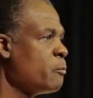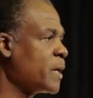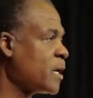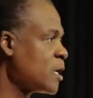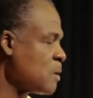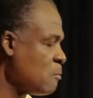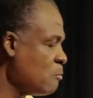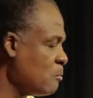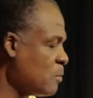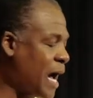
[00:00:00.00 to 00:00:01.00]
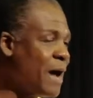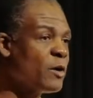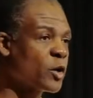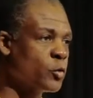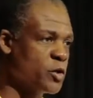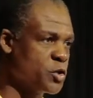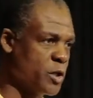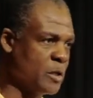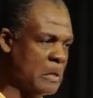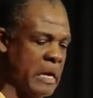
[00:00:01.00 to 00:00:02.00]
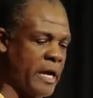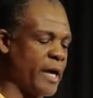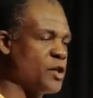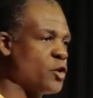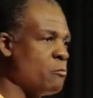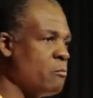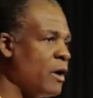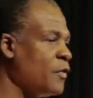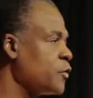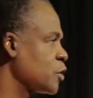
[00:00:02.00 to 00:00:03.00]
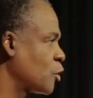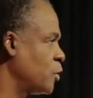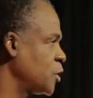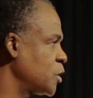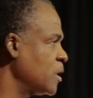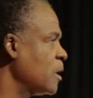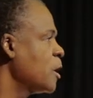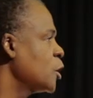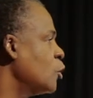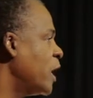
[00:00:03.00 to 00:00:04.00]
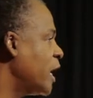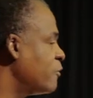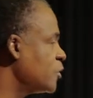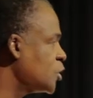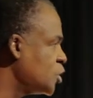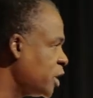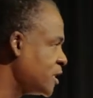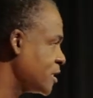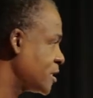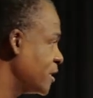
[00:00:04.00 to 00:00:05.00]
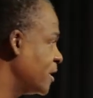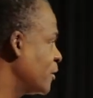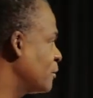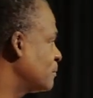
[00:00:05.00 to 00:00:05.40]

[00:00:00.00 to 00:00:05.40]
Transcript: because I'm a Christian and your mother's a Christian, you have Jesus in you.